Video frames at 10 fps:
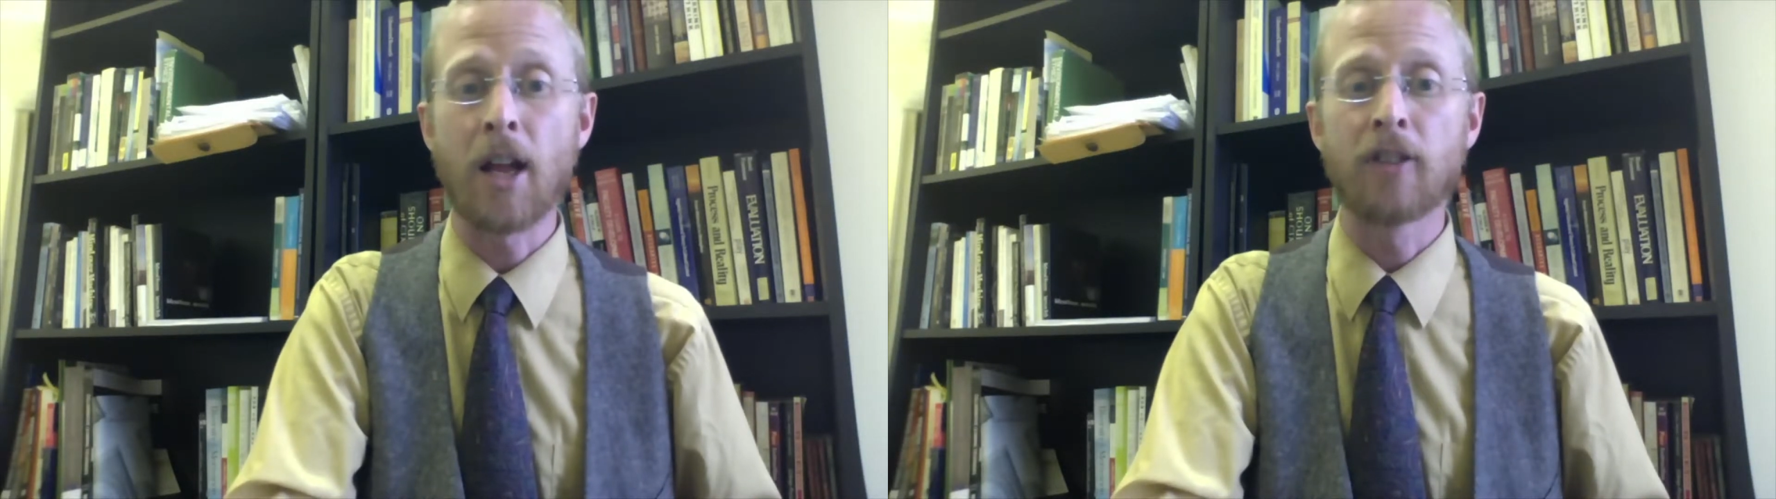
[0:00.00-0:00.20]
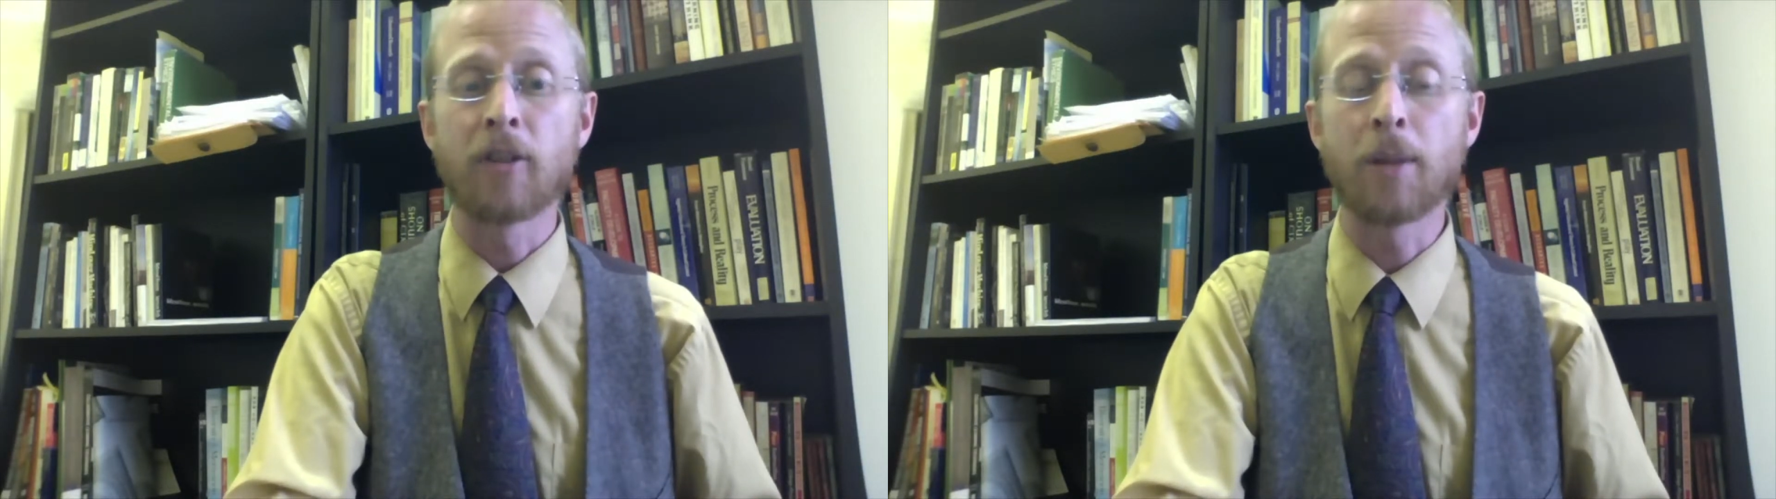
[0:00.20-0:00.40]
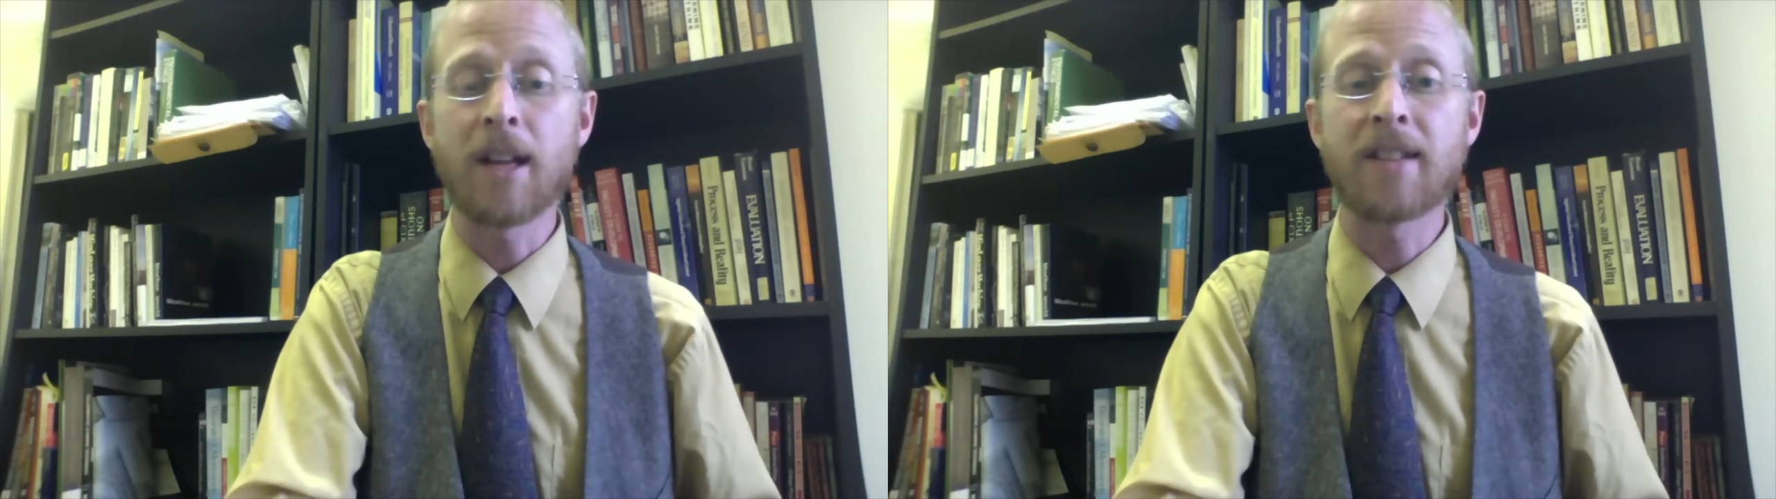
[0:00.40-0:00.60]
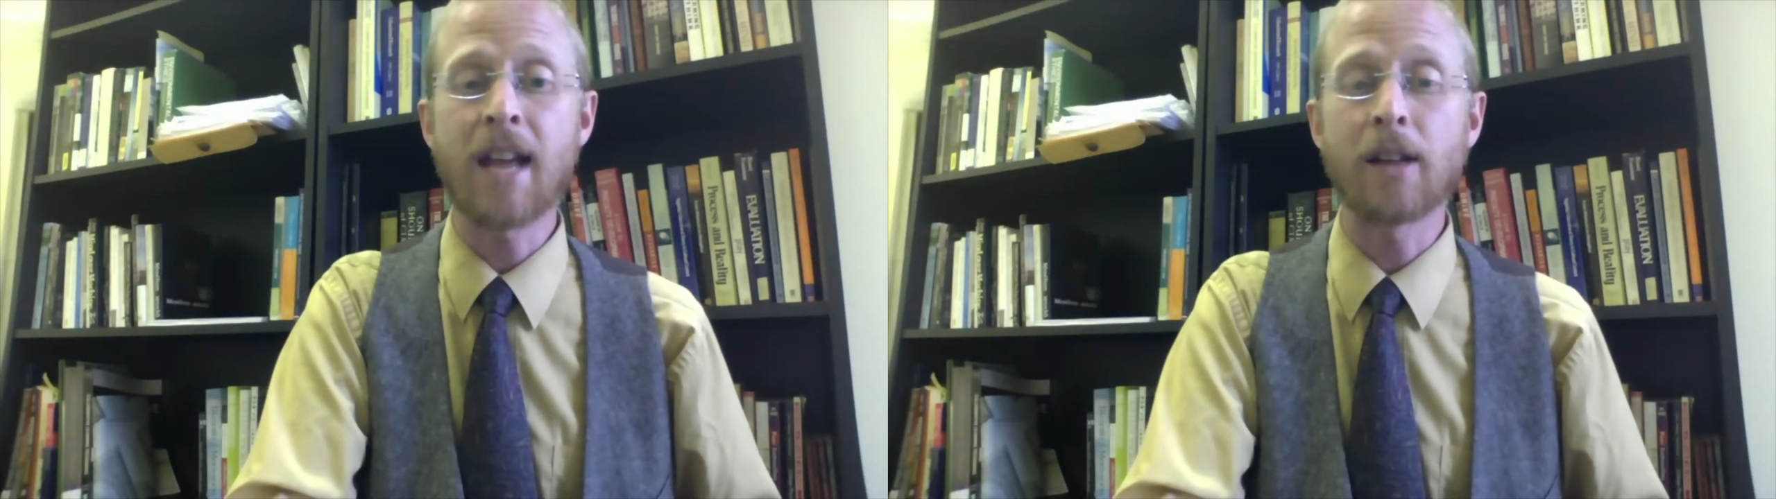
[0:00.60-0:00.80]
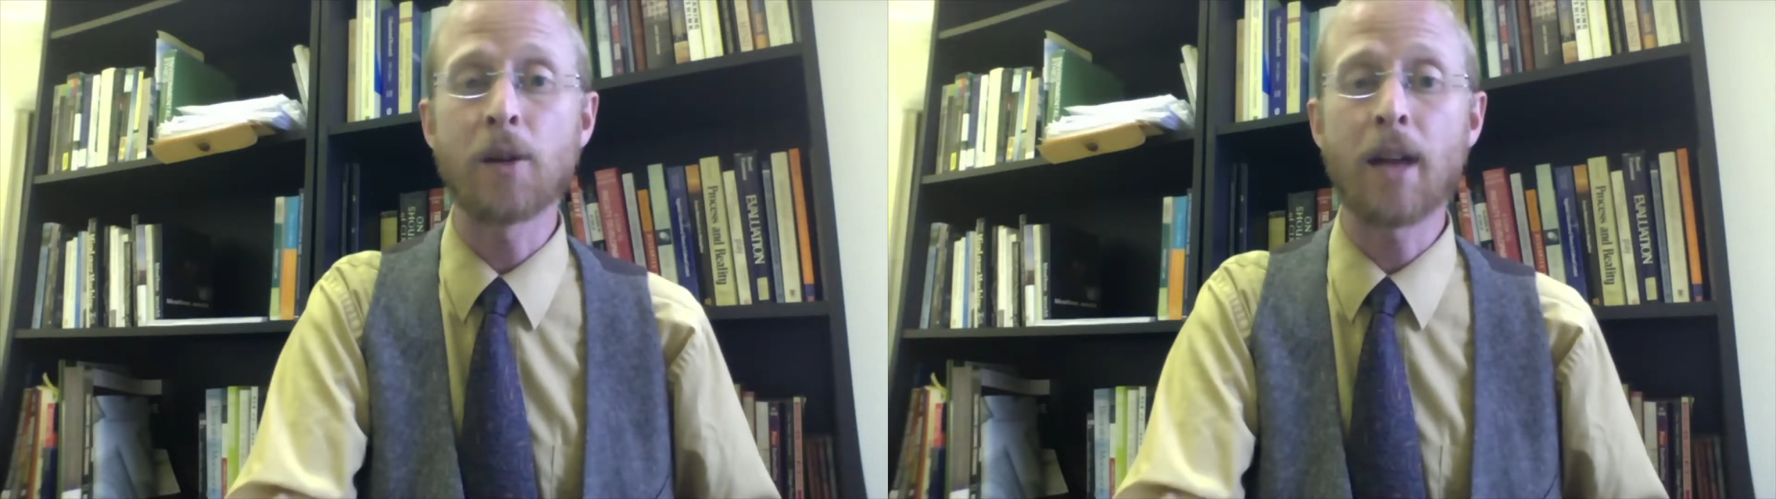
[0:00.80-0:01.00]
So please
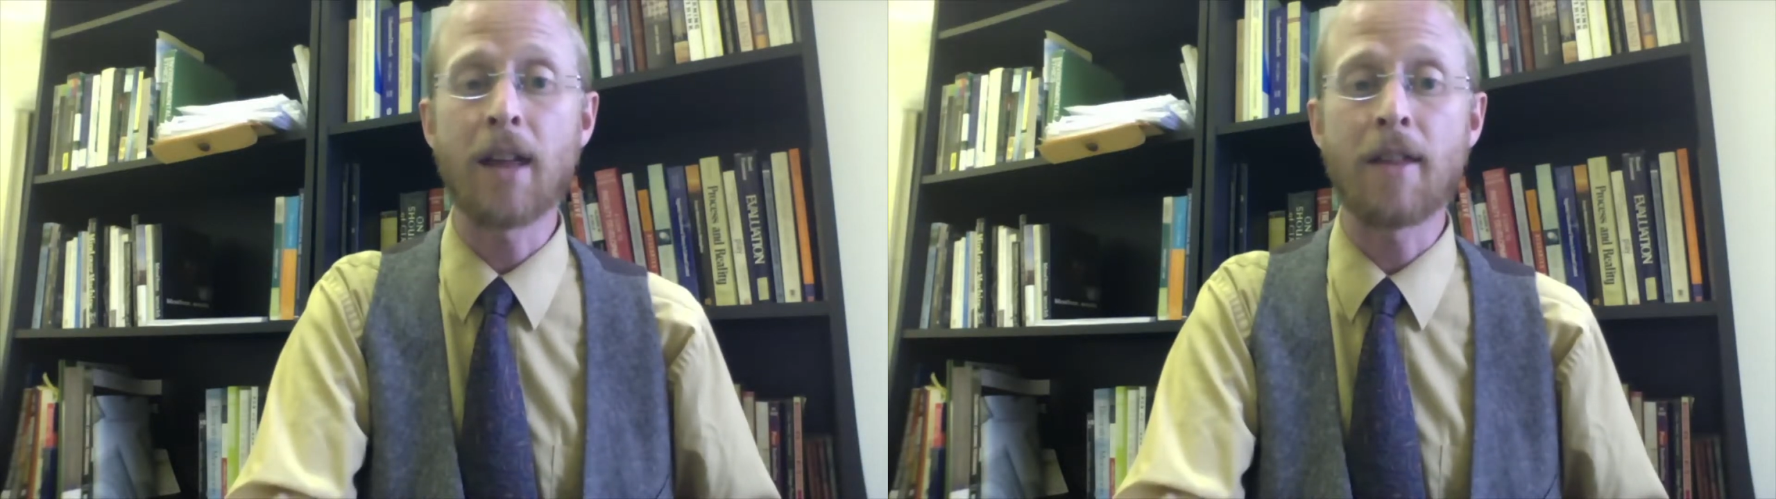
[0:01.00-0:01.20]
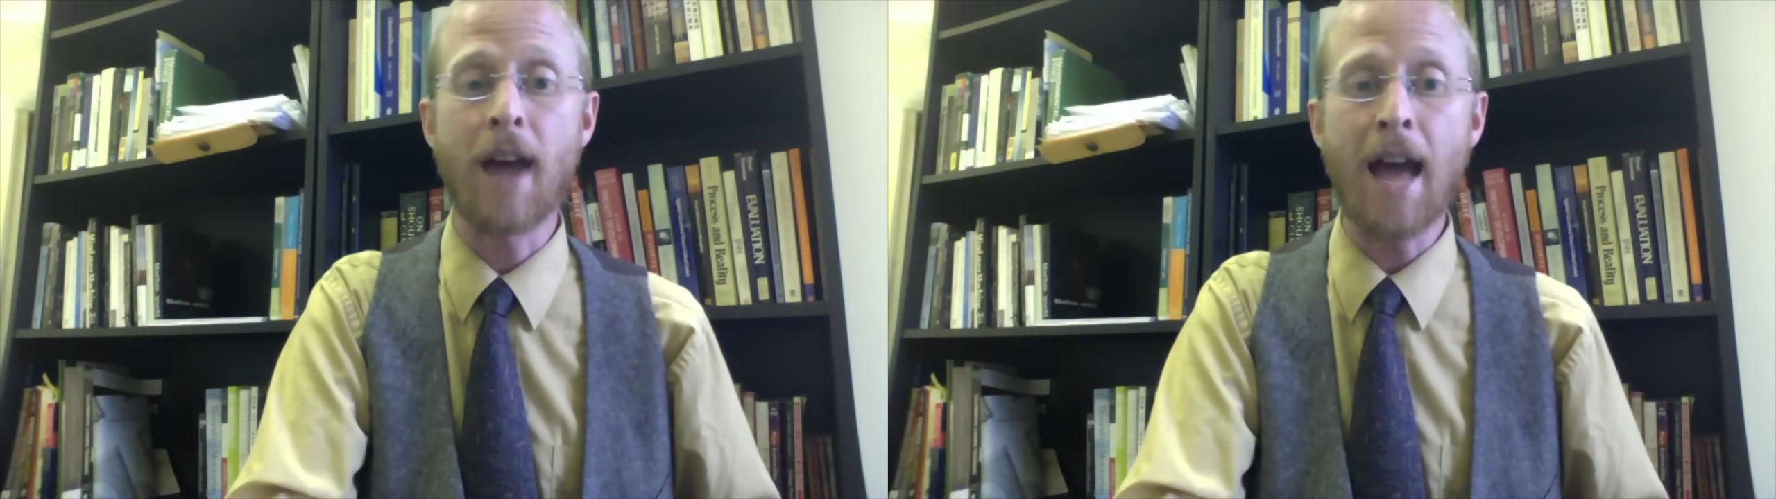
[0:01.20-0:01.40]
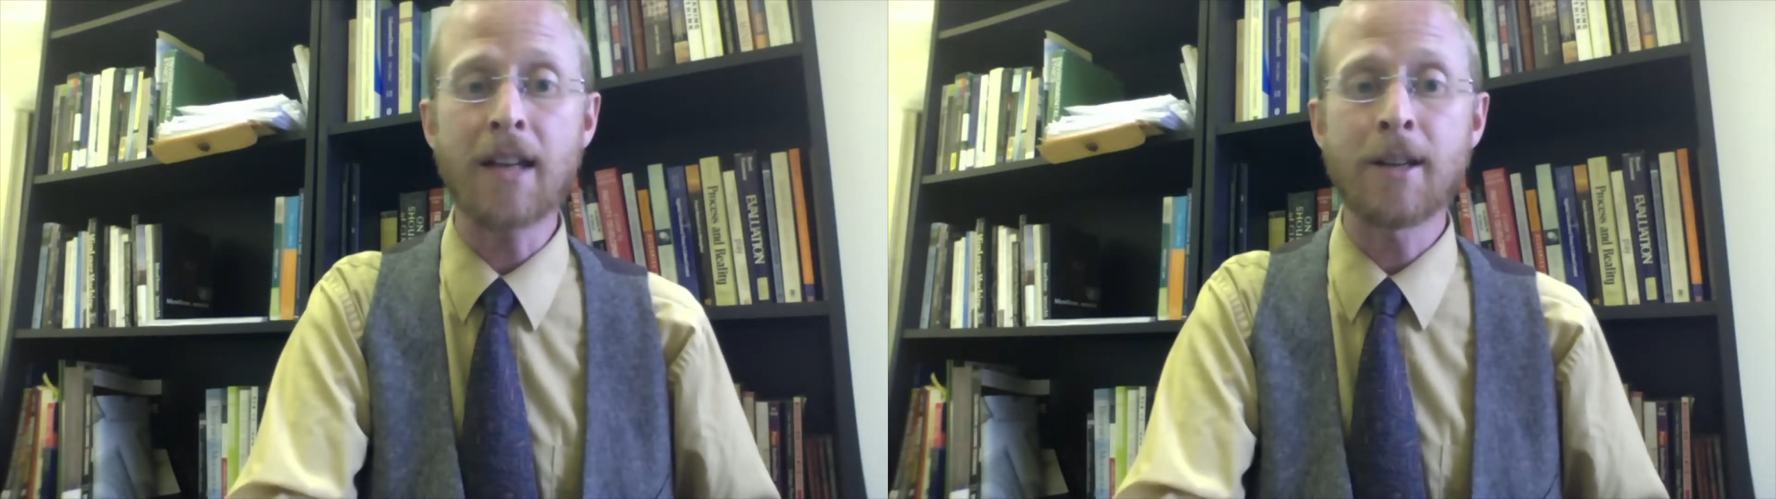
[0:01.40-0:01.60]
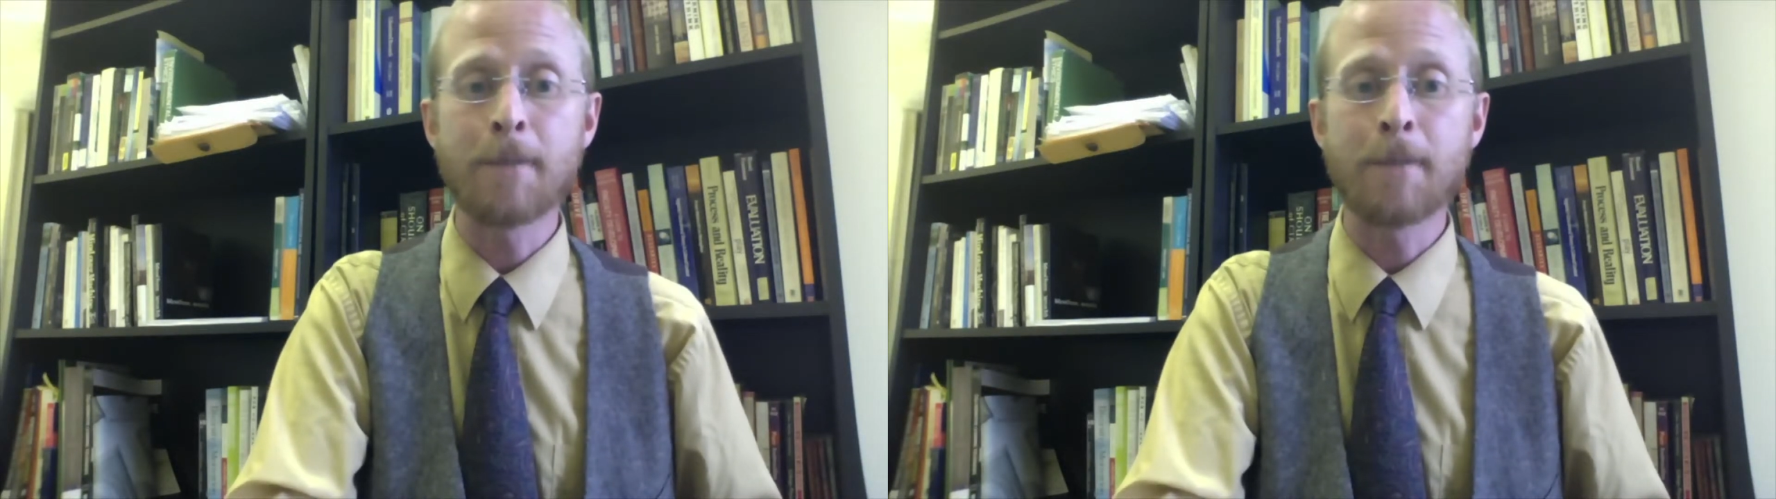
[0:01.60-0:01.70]
take a look at that.